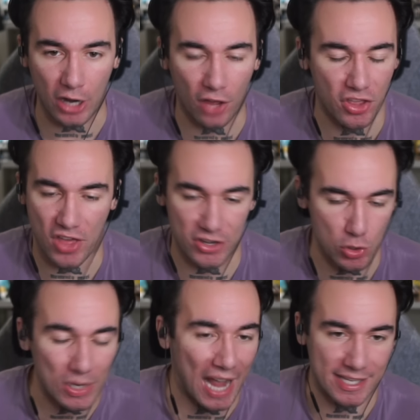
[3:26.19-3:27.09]
other than
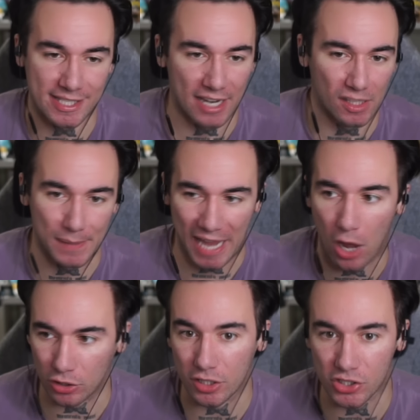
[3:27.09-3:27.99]
you guys telling me
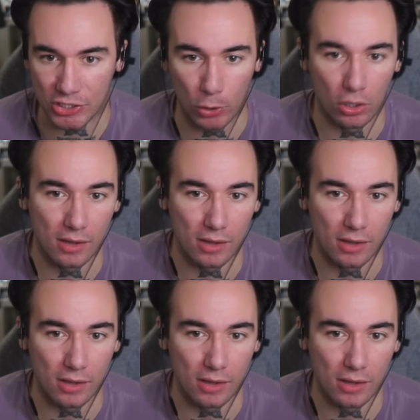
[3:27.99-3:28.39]
how good solo